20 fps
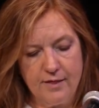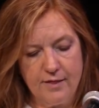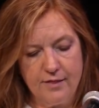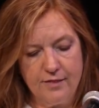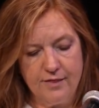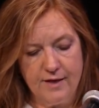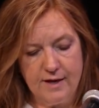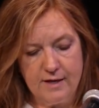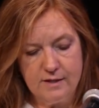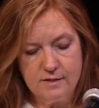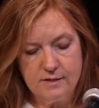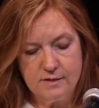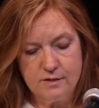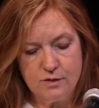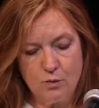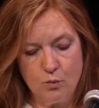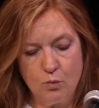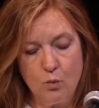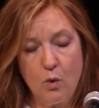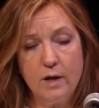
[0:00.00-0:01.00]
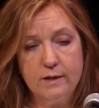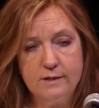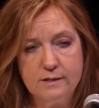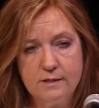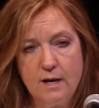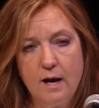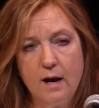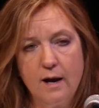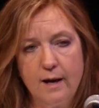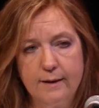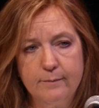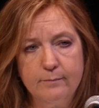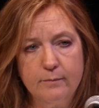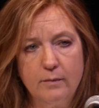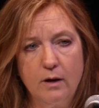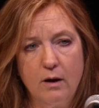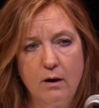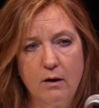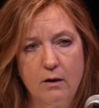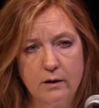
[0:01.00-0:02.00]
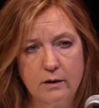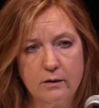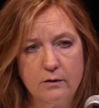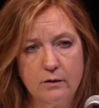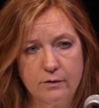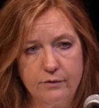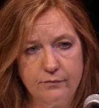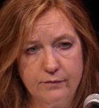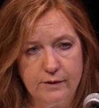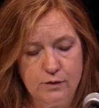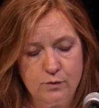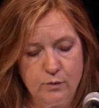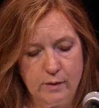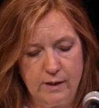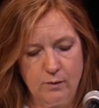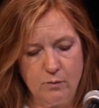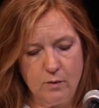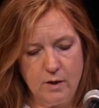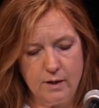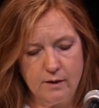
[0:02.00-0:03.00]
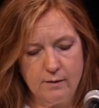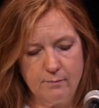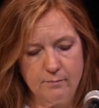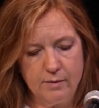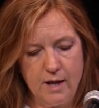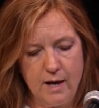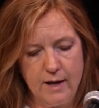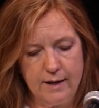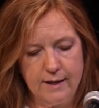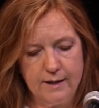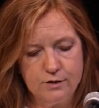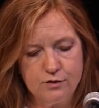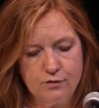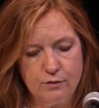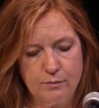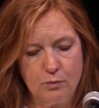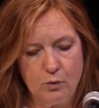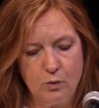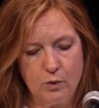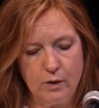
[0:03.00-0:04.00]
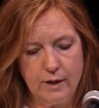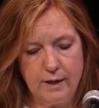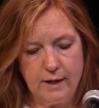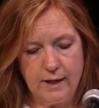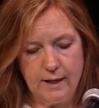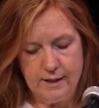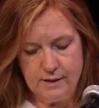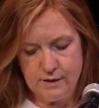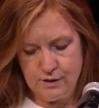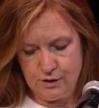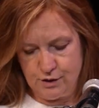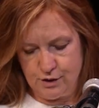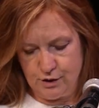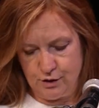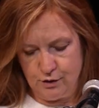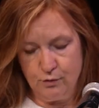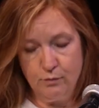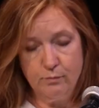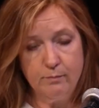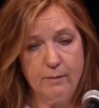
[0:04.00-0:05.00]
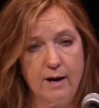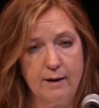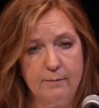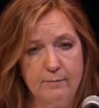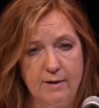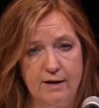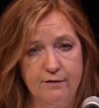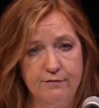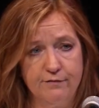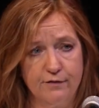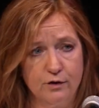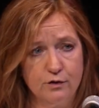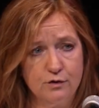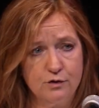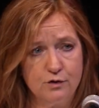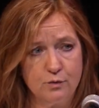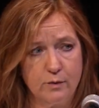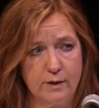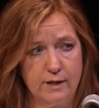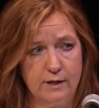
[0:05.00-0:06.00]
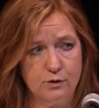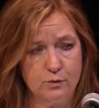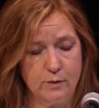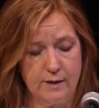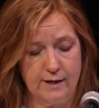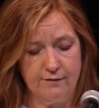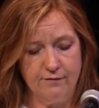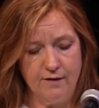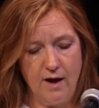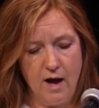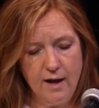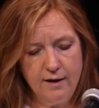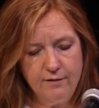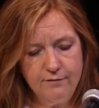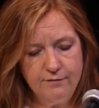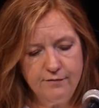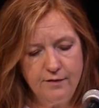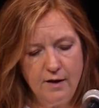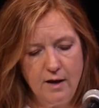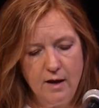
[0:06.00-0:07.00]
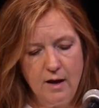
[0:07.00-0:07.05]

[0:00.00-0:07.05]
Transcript: This one-time Article 321 compliance report is due by May 1st, 2025,